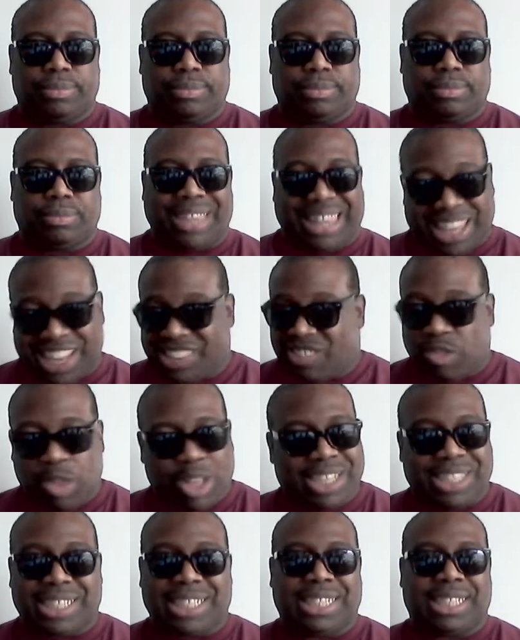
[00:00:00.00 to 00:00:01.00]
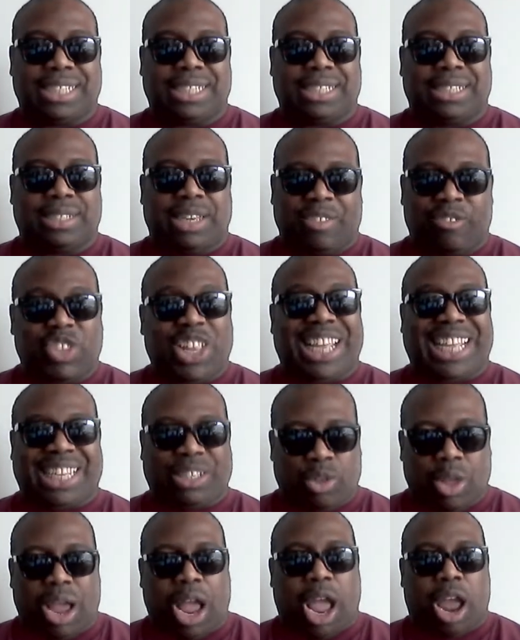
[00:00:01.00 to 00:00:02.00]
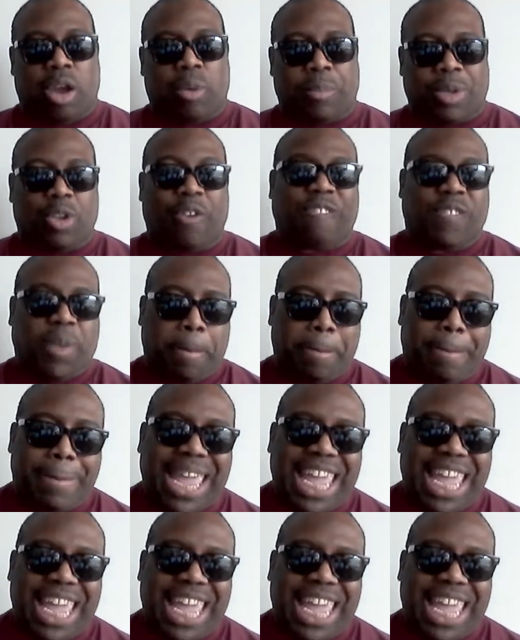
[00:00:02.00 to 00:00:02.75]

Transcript: I have posted a link to our GoFundMe